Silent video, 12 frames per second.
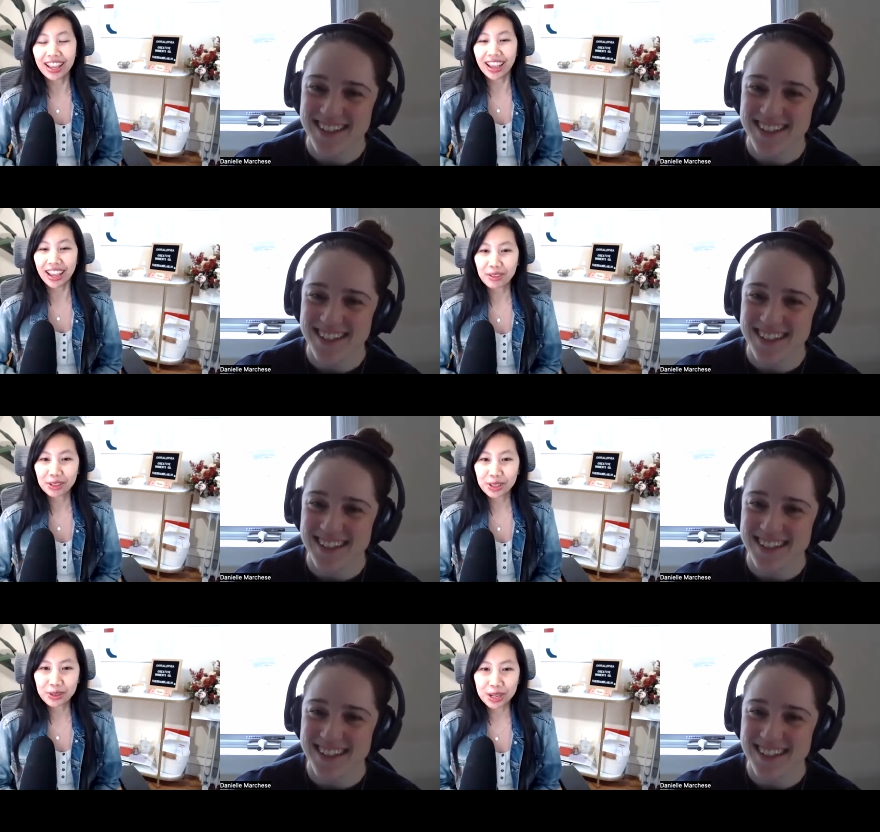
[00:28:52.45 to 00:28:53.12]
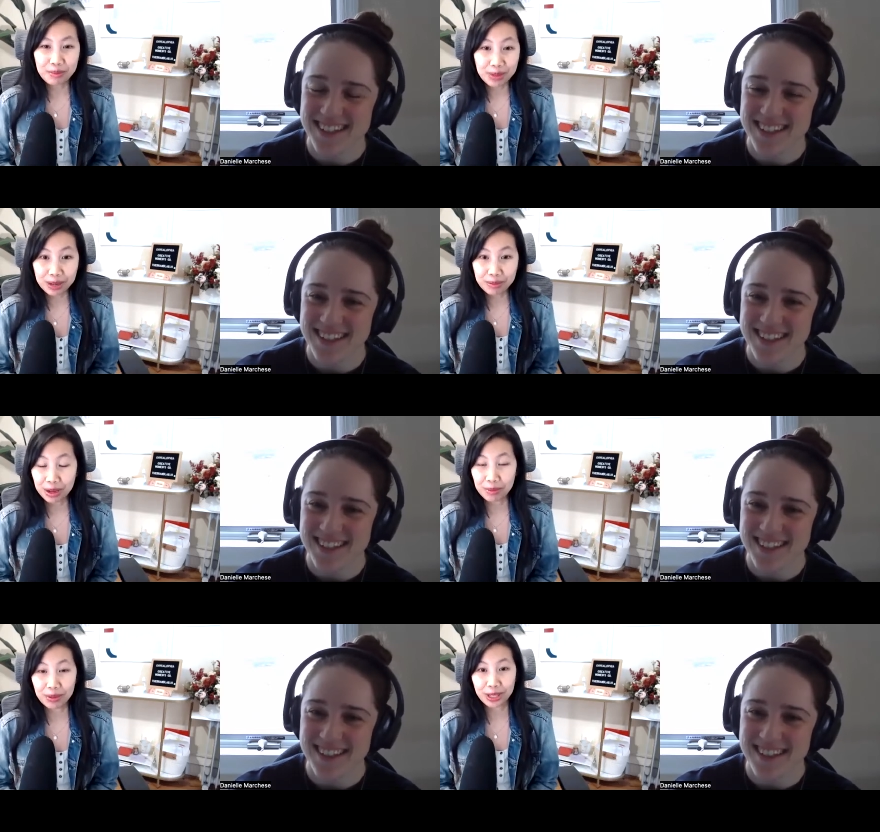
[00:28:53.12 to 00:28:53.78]
Speaker 1: "Hey, would you want to be
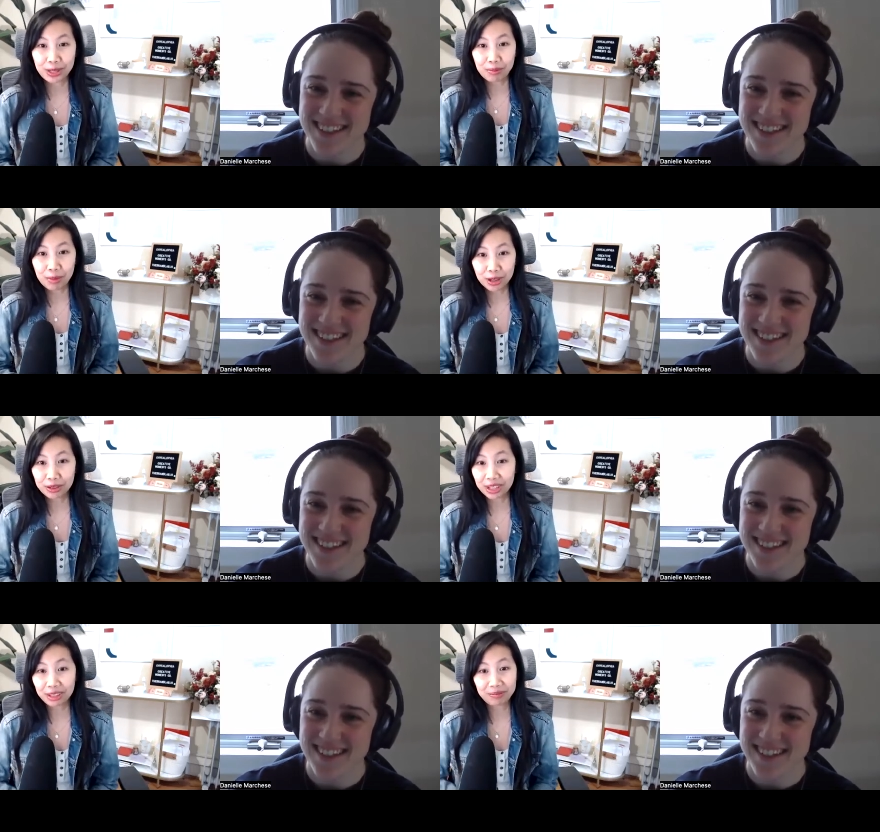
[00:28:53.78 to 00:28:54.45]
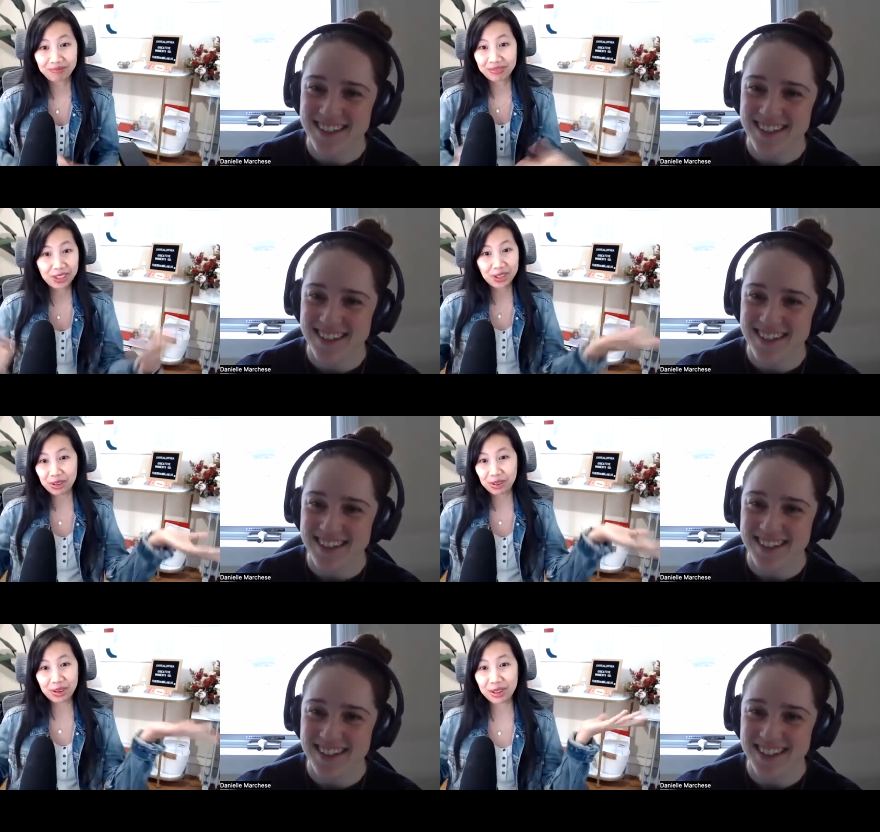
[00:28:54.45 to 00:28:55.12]
my business partner?" I was like, mm,
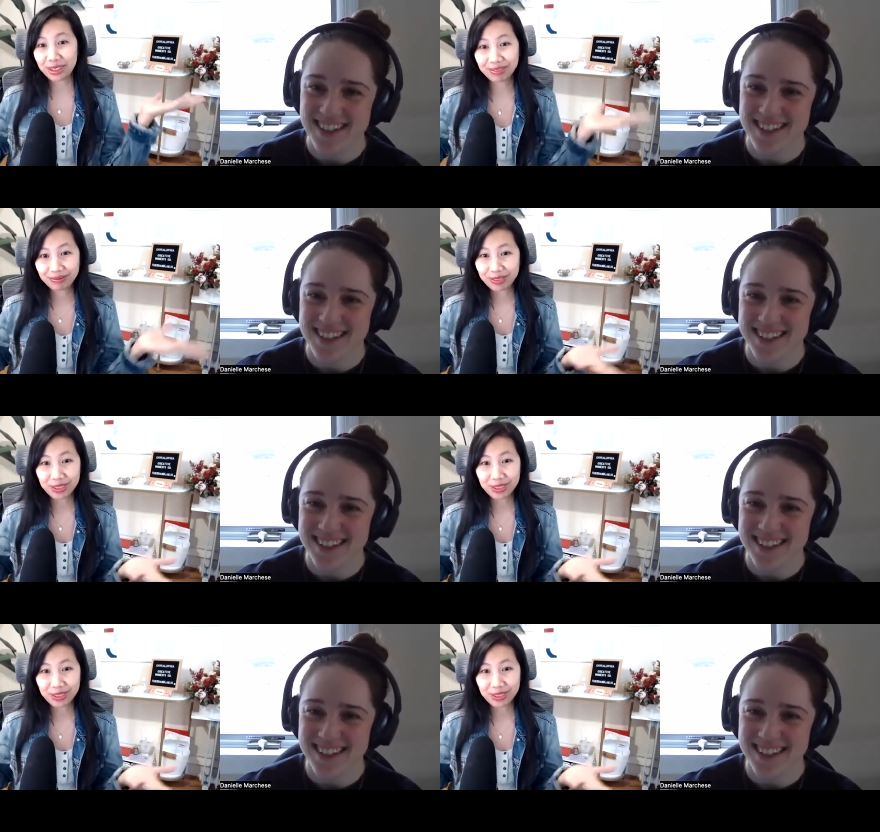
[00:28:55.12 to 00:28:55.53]
"Sure.